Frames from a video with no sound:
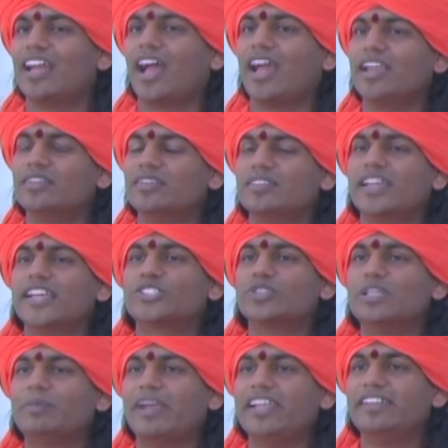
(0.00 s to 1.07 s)
And
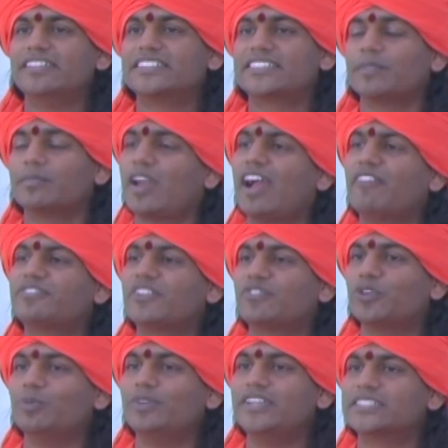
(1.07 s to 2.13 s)
naturally mind will, after a
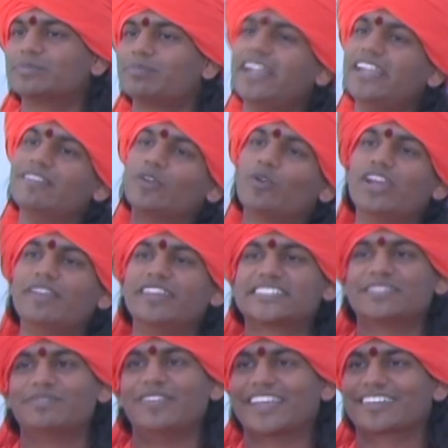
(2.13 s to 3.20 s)
few minutes, mind will go away
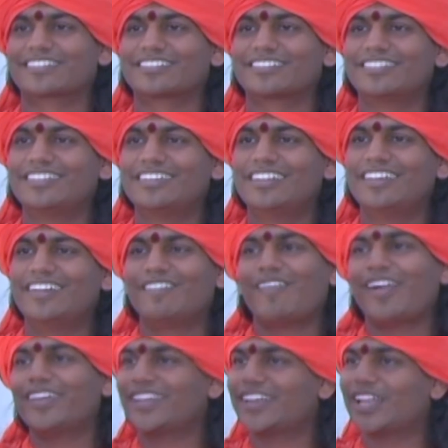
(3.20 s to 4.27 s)
somewhere,
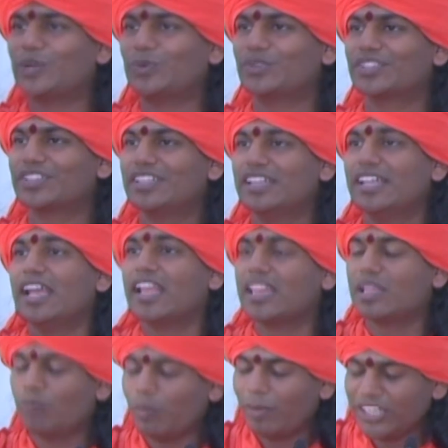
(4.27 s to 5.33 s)
wander around.
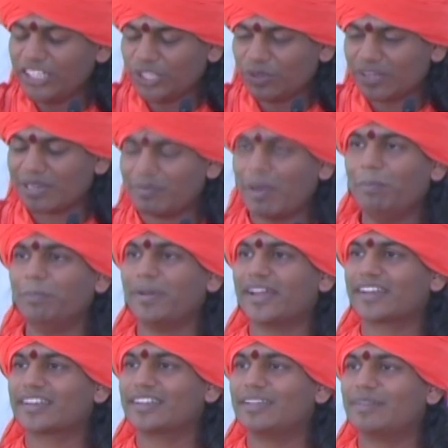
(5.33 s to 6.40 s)
The moment you
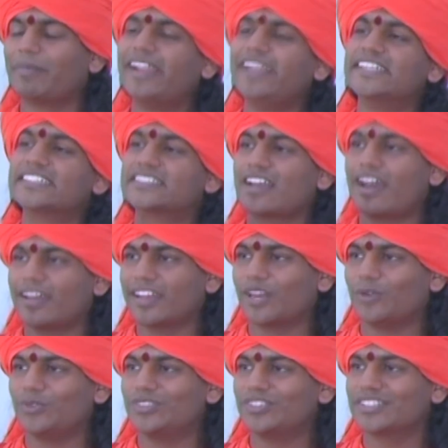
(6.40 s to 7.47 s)
remember, mind has gone
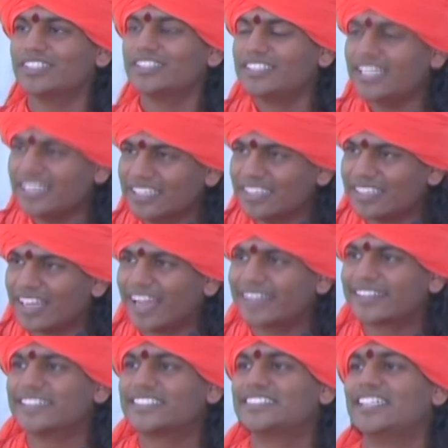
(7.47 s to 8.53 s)
around, then
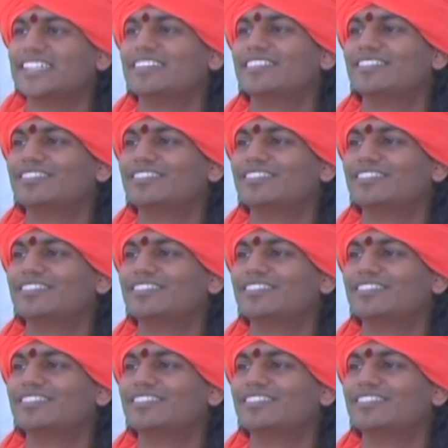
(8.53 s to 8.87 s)
unclutch then.